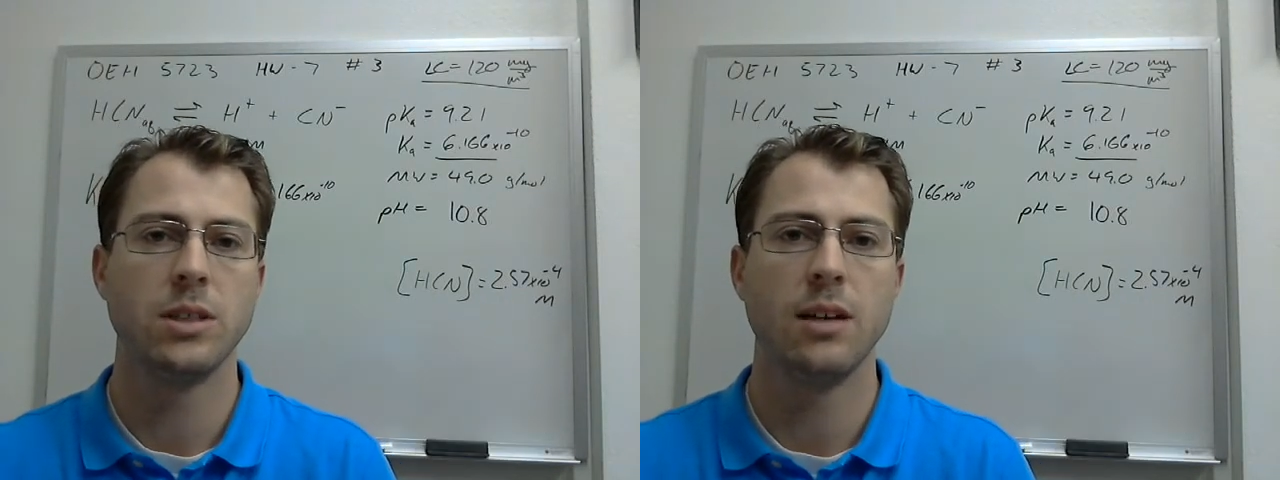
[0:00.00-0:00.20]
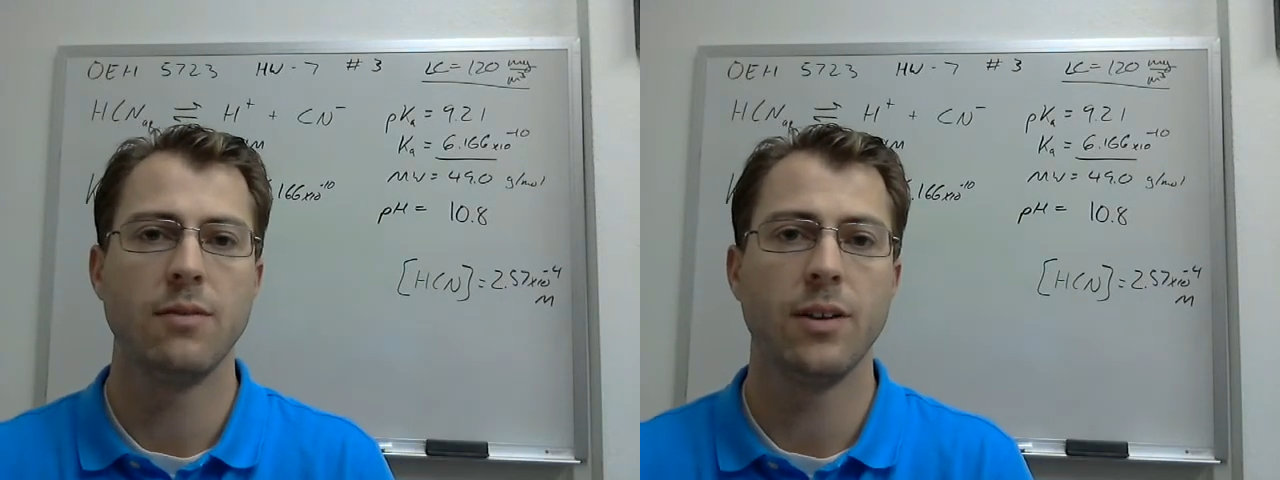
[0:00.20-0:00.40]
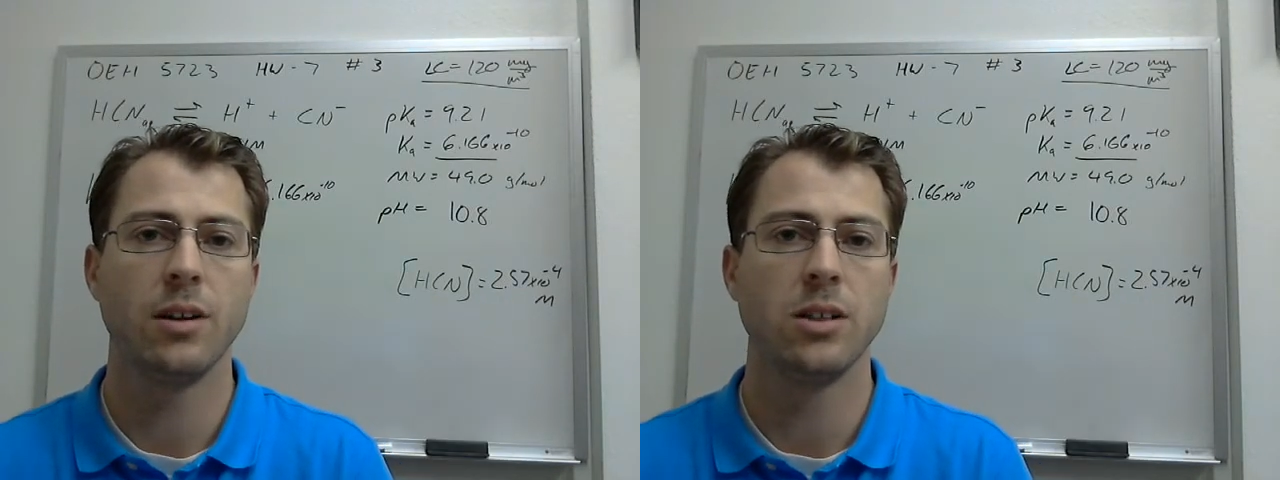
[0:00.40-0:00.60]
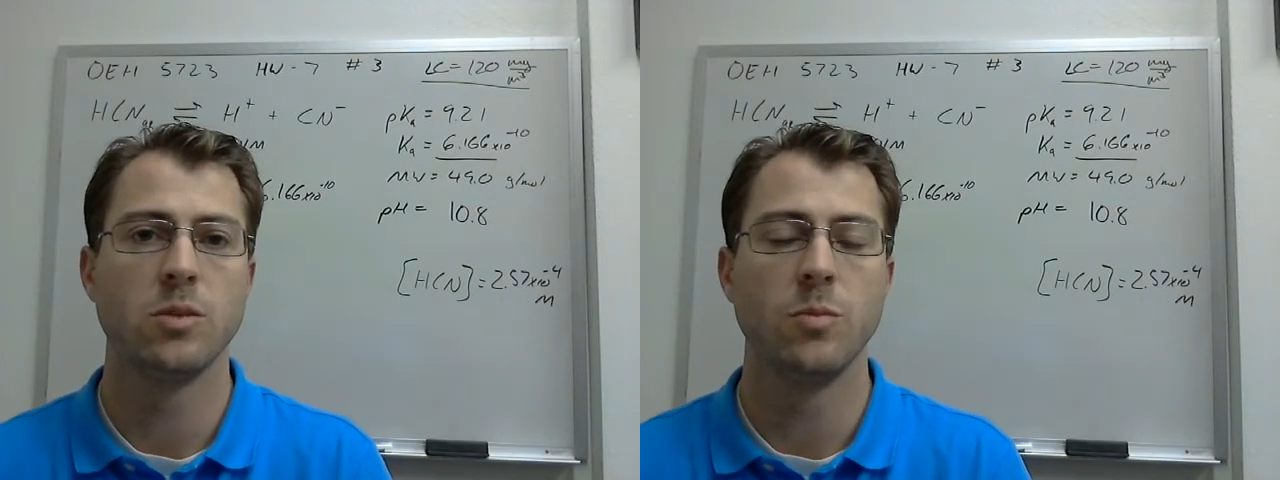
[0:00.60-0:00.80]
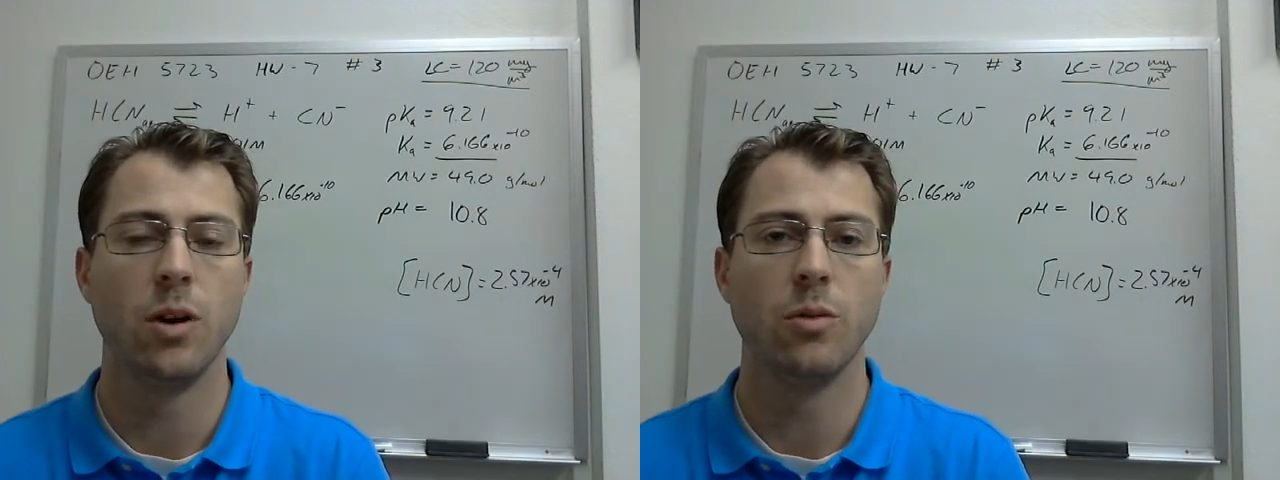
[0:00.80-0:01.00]
say, a fairly
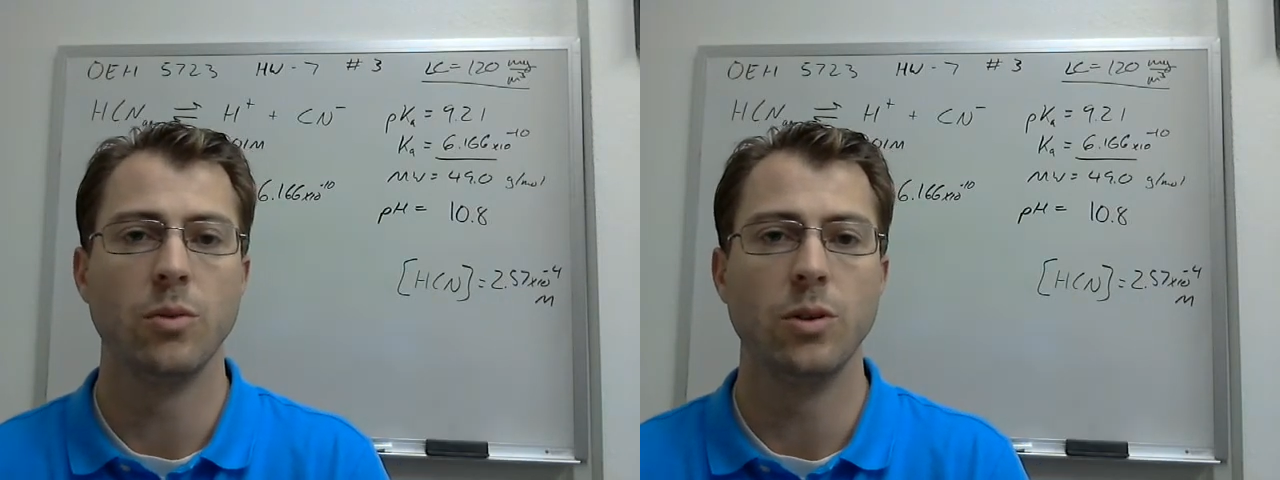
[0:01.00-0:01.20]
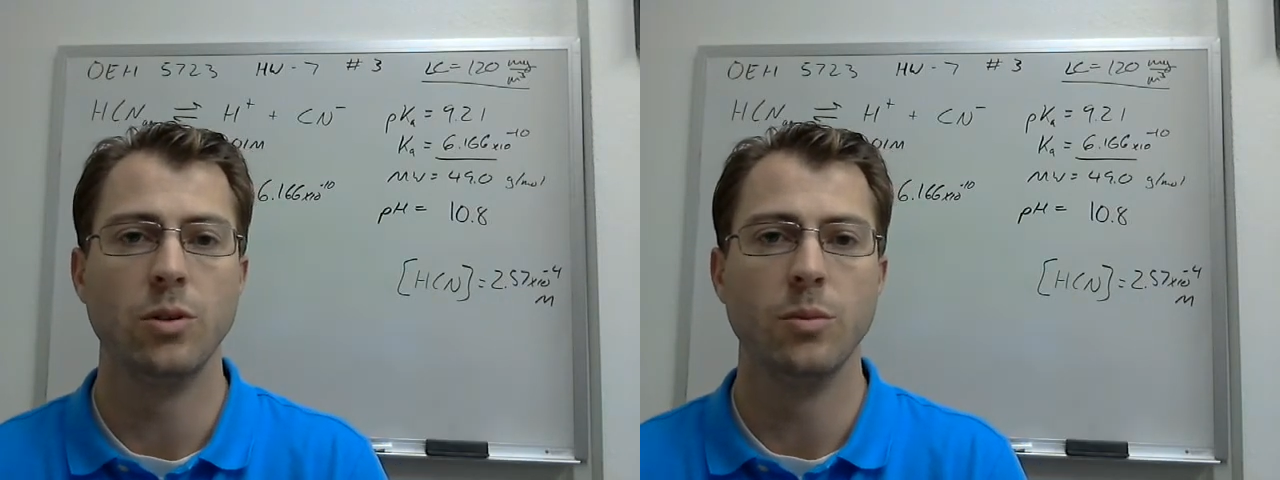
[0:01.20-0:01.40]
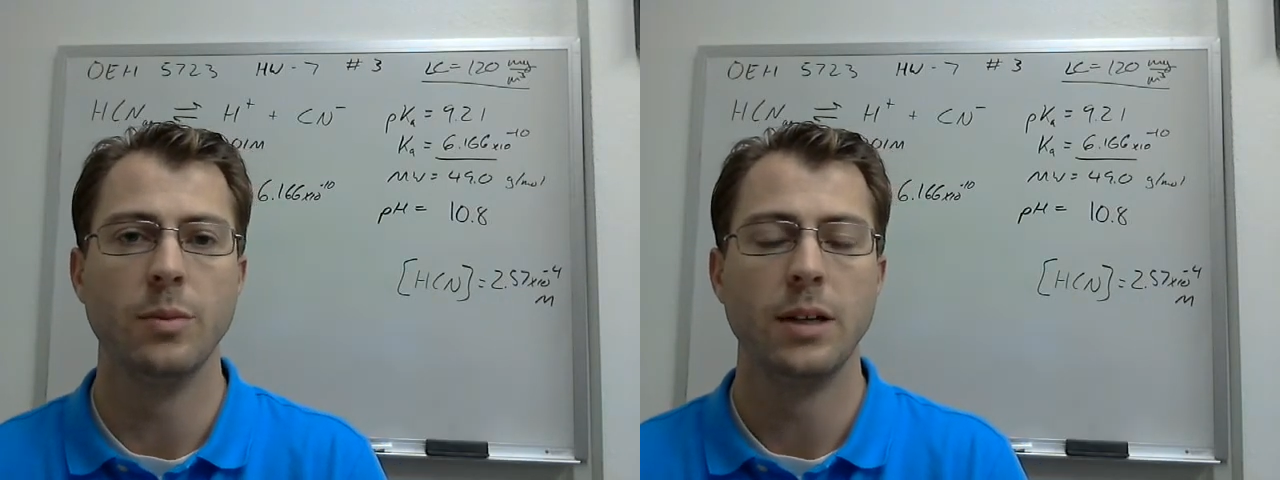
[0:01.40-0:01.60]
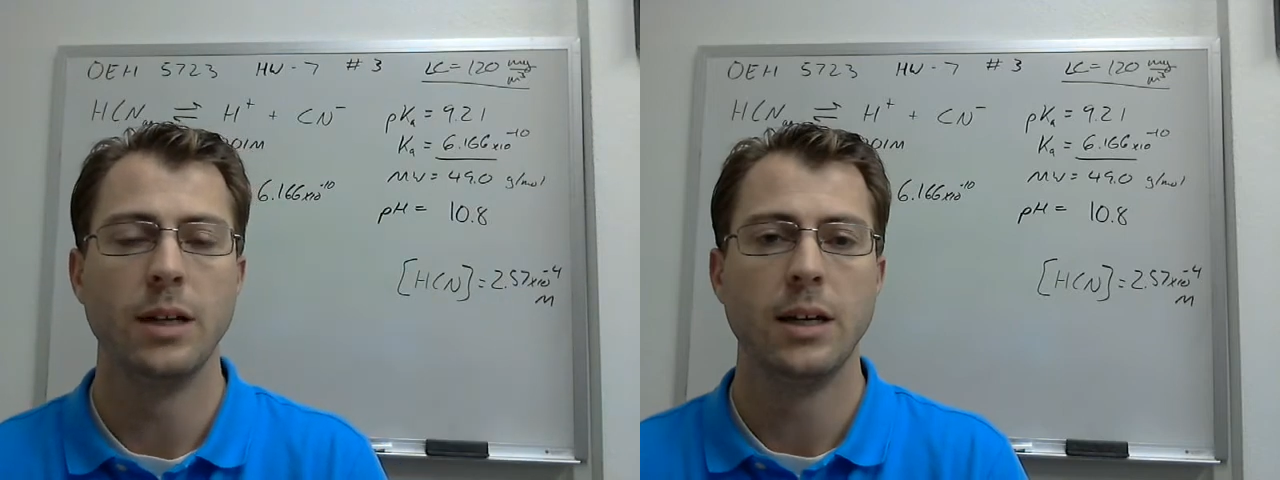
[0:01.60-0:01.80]
small room,